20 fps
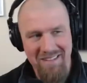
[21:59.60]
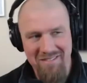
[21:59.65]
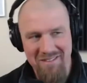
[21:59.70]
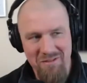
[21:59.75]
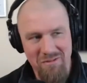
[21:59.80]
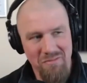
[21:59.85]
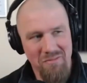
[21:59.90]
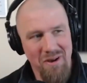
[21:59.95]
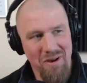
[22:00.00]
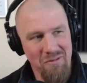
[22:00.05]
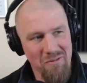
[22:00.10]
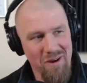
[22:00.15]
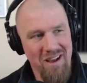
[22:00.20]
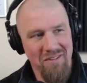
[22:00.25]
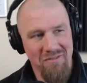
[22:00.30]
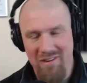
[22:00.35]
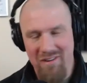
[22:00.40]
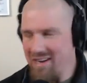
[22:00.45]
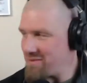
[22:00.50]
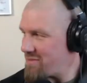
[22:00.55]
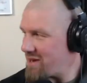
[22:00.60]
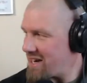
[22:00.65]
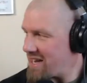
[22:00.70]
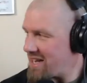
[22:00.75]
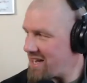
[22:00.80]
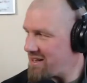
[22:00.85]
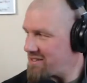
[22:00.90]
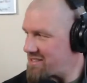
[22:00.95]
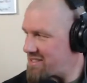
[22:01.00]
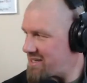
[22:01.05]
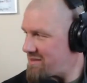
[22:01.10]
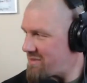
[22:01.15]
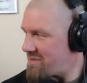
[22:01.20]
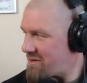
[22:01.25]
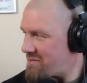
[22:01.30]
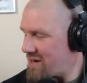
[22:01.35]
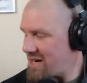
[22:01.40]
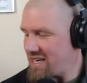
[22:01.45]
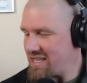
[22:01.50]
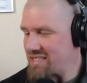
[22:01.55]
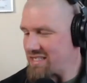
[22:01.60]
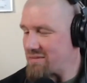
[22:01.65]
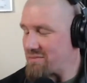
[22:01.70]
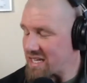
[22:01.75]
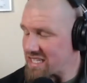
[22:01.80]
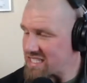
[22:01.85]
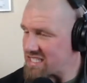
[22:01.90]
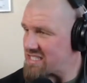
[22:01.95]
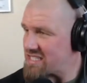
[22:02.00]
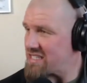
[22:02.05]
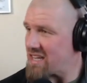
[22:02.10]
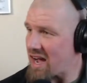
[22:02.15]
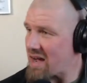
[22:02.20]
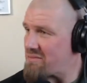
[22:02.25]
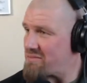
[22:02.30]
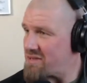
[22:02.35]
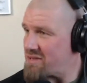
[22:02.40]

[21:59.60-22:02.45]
this with my wife and anybody else and my buddies. I'm like, stop